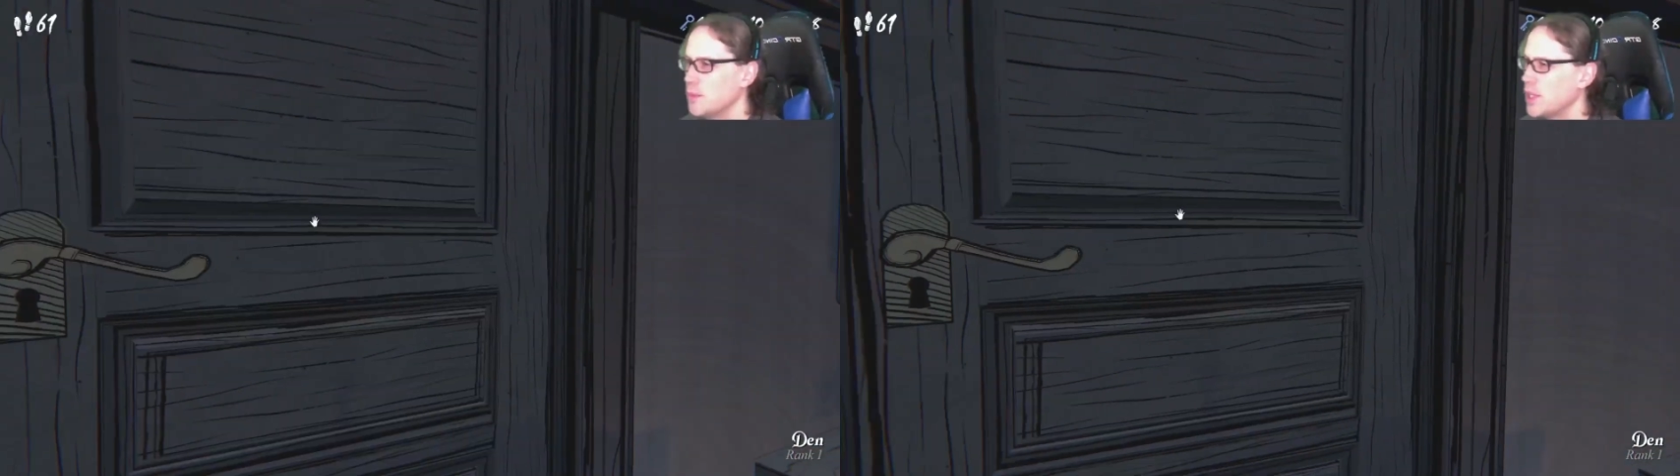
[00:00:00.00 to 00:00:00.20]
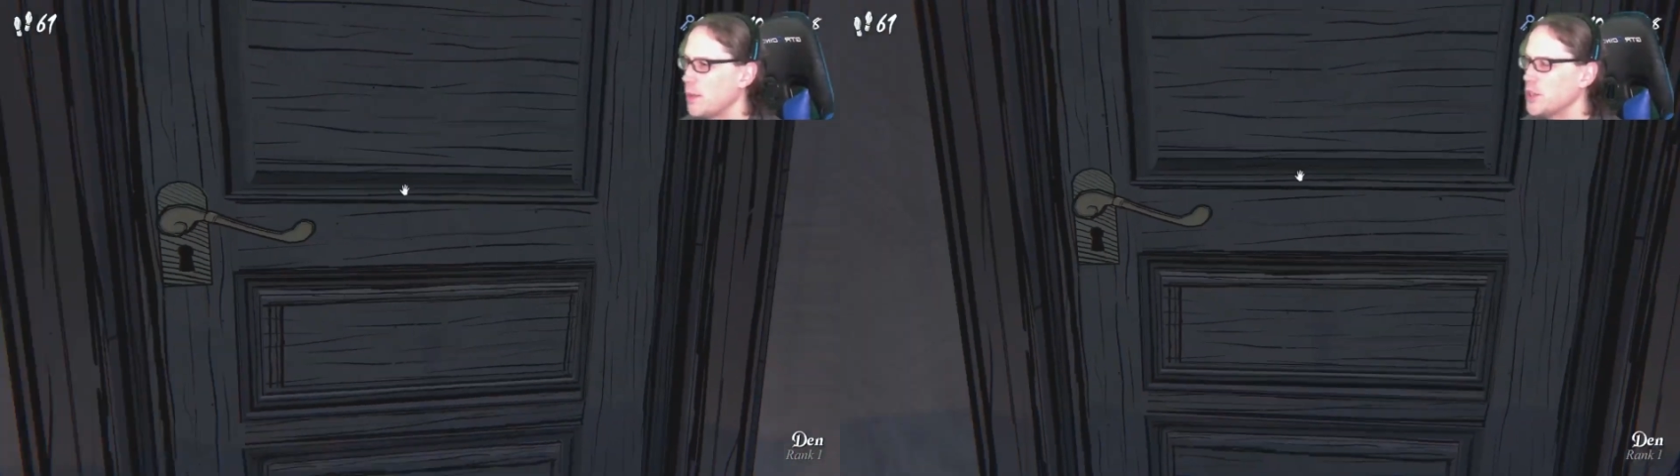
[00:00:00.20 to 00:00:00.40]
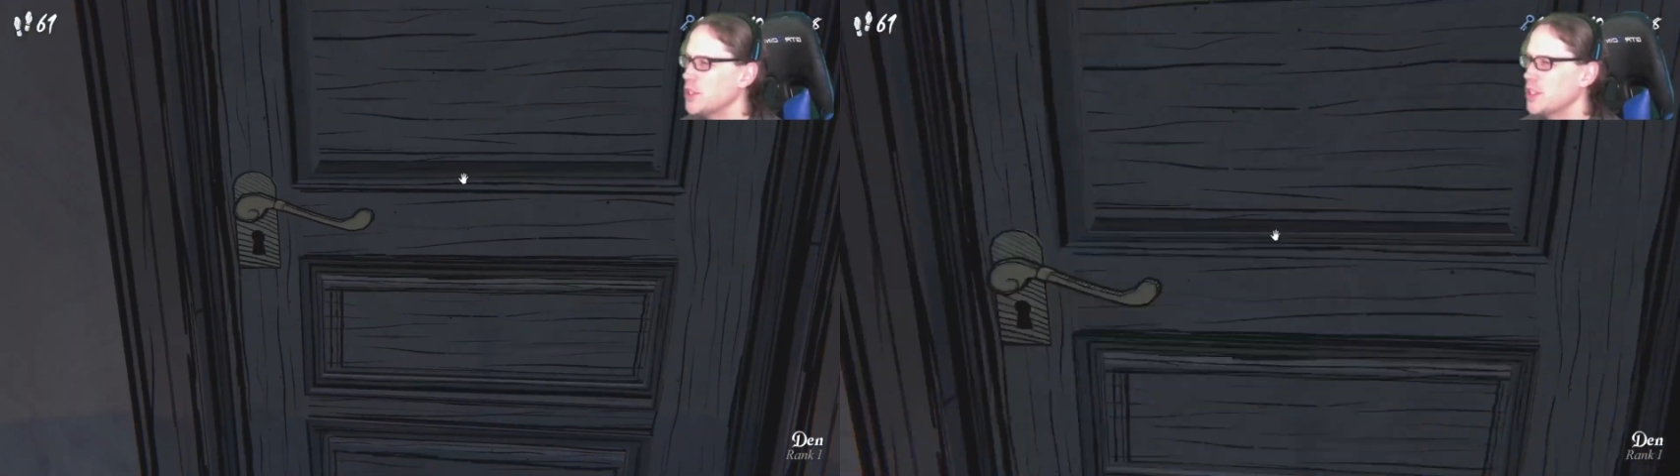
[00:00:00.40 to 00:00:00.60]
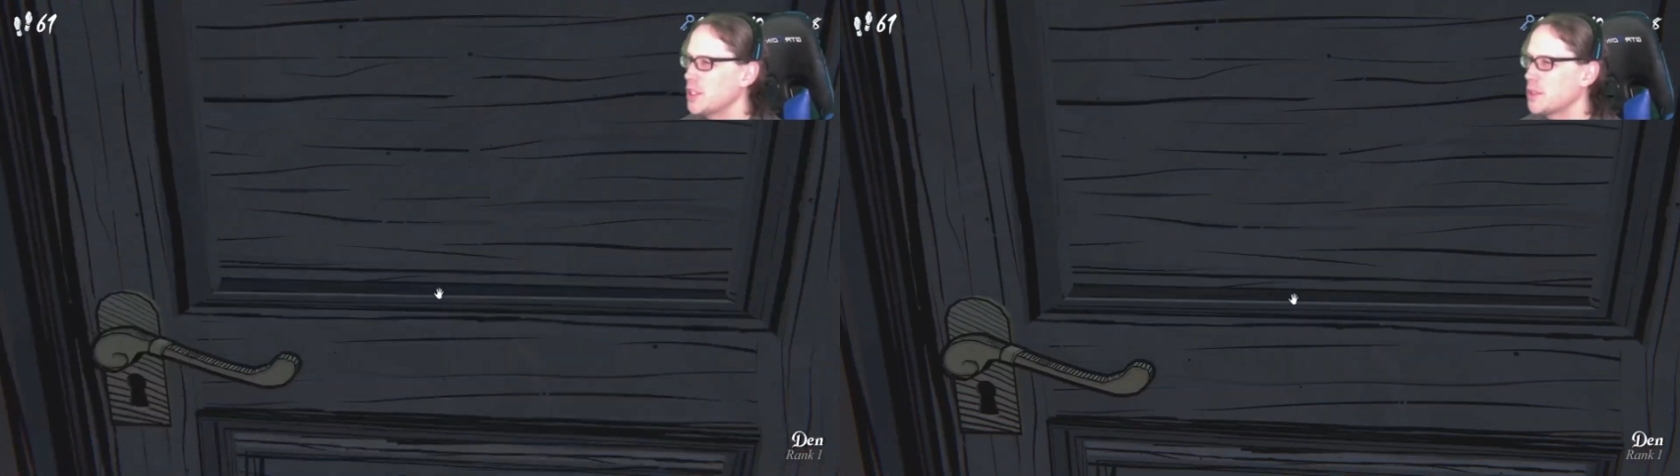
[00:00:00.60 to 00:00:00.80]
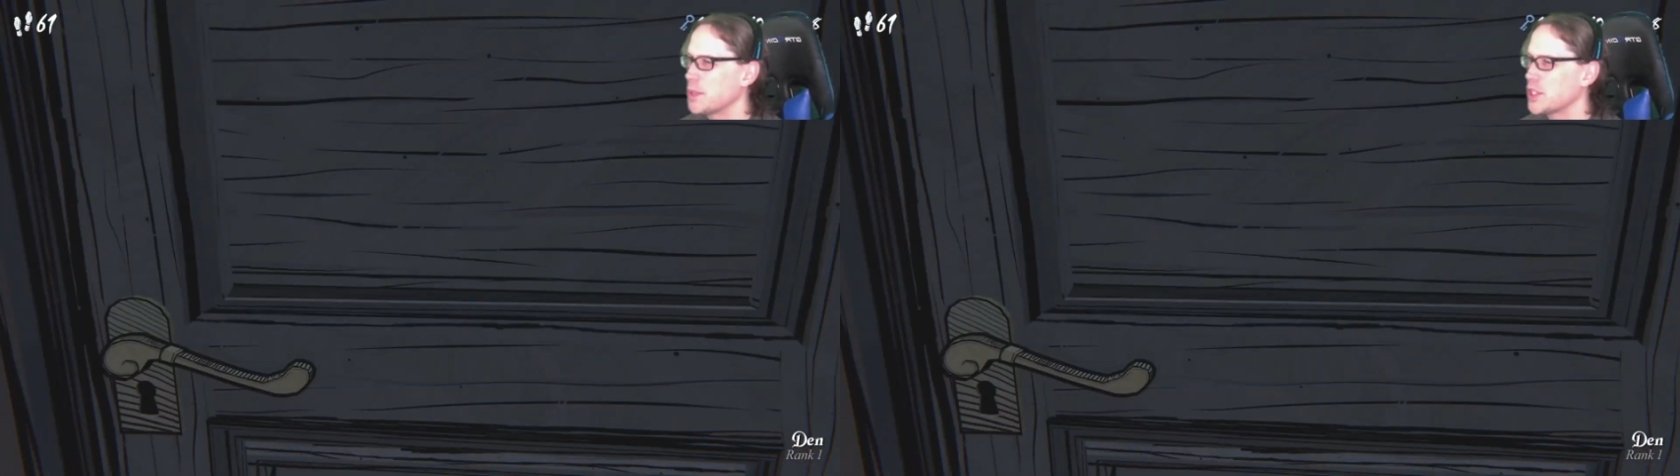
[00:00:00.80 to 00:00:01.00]
Well, I'm also
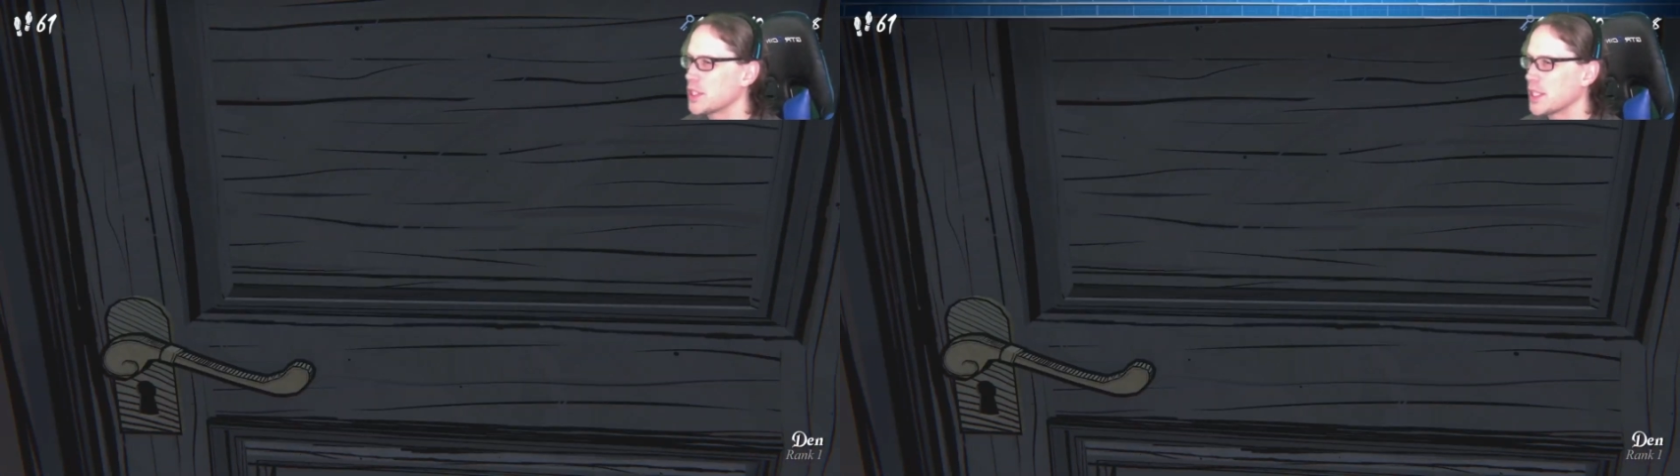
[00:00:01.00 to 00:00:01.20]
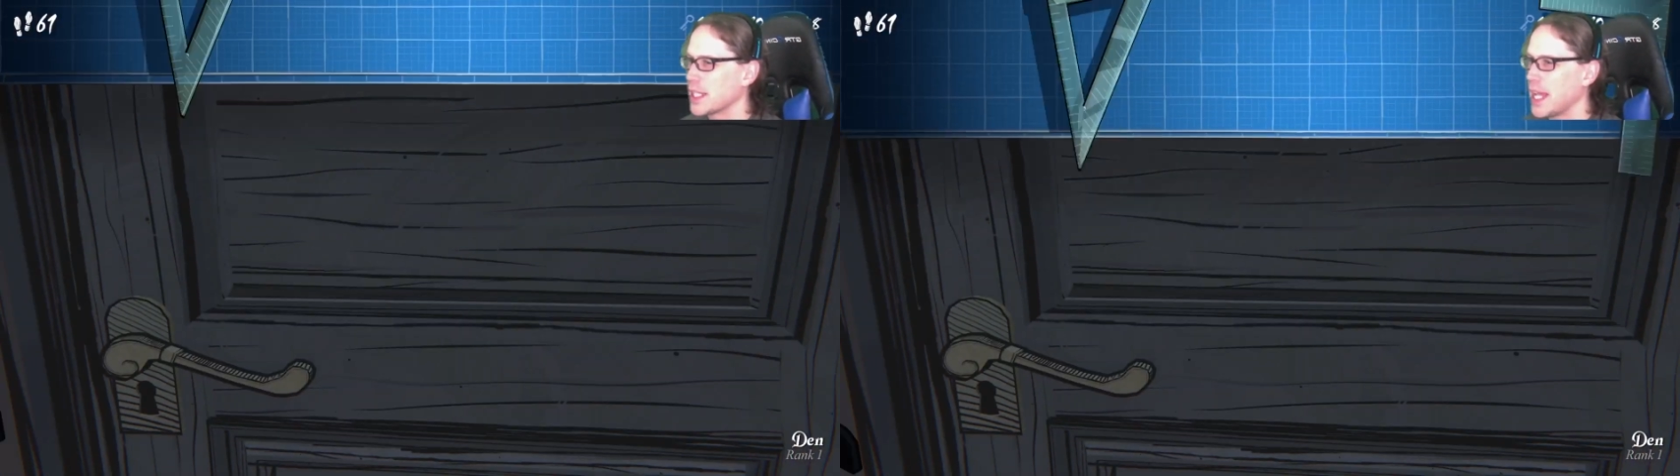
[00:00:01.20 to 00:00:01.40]
suspicious of the